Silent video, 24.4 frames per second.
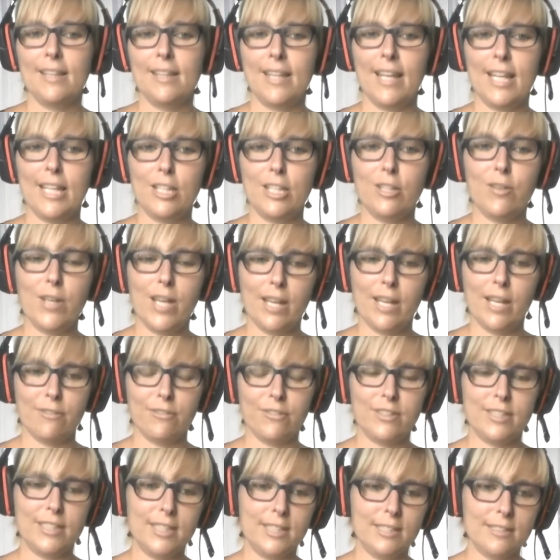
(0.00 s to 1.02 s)
then you
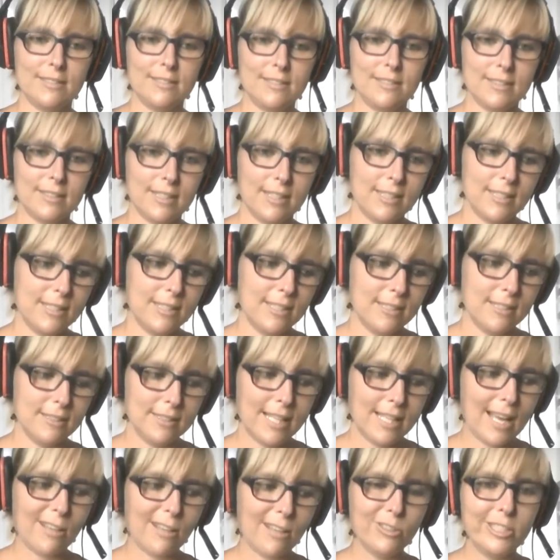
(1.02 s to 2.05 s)
have these uh,
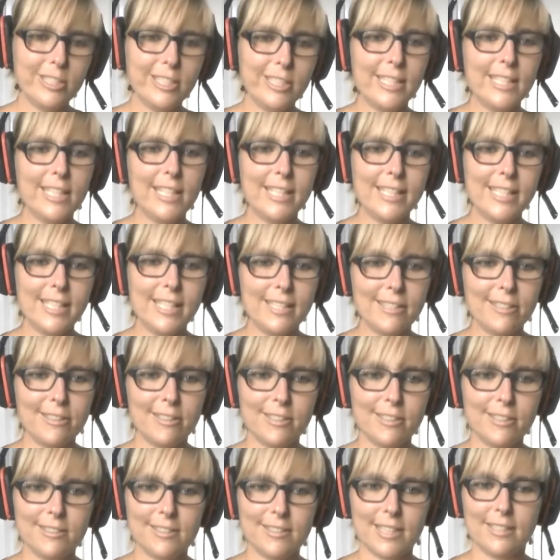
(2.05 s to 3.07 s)
county
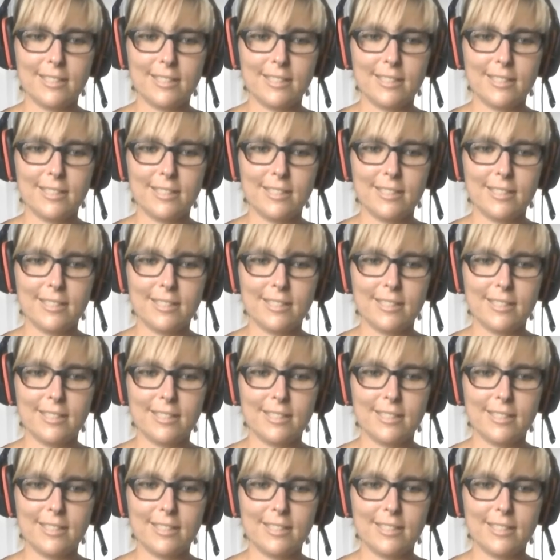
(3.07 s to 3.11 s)
leaders,